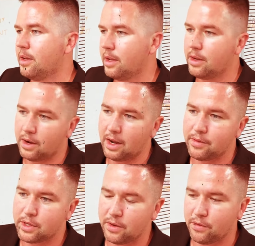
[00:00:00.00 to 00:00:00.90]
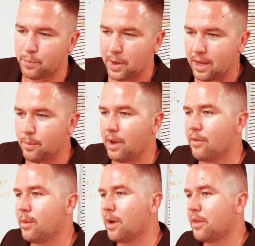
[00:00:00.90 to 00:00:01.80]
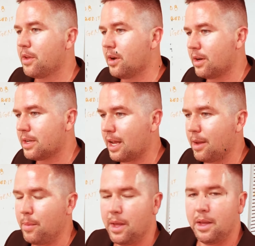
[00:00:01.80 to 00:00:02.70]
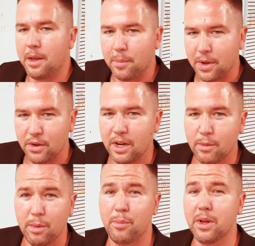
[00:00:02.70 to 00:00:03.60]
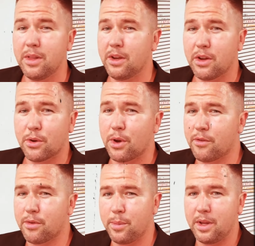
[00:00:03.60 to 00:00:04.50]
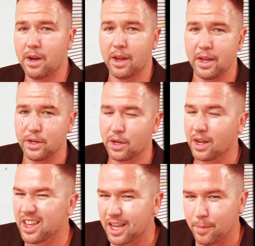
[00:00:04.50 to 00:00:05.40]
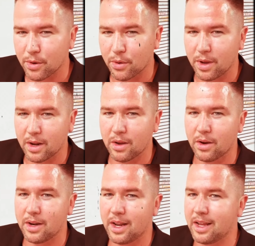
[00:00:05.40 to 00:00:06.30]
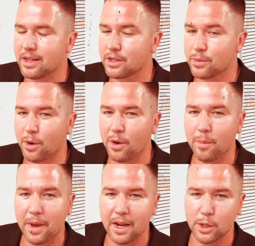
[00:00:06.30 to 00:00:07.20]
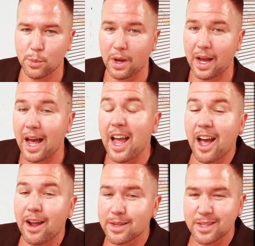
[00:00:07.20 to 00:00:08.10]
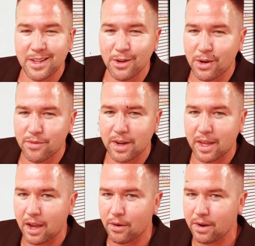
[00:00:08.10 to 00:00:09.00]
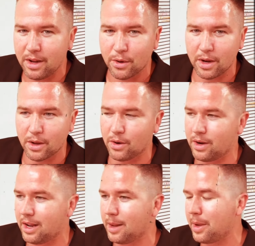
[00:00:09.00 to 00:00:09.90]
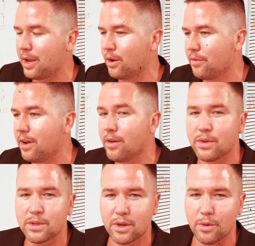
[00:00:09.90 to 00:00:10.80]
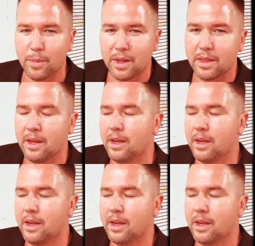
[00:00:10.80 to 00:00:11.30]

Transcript: You know, obviously if you pay them every month and on time. But you need to be building good credit from a young age. Keep your credit card debt small, manageable. I honestly don't even carry any credit card debt. I pay it off every single month.